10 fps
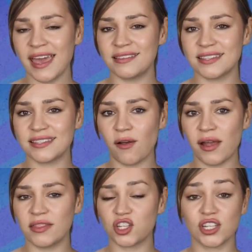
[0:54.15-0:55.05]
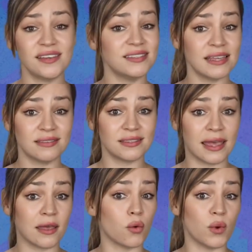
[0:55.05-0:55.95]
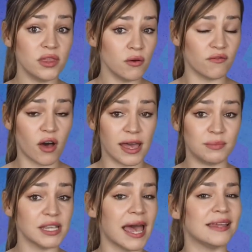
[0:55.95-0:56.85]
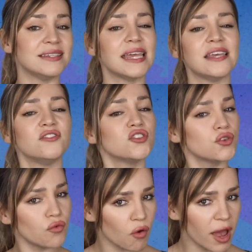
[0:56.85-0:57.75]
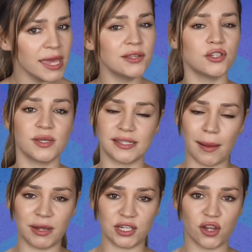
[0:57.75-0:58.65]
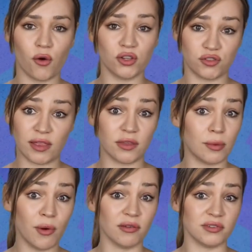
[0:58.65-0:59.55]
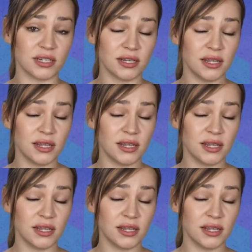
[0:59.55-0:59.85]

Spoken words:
it's a sign that she's in sync with your vibes and is trying to establish or strengthen a bond.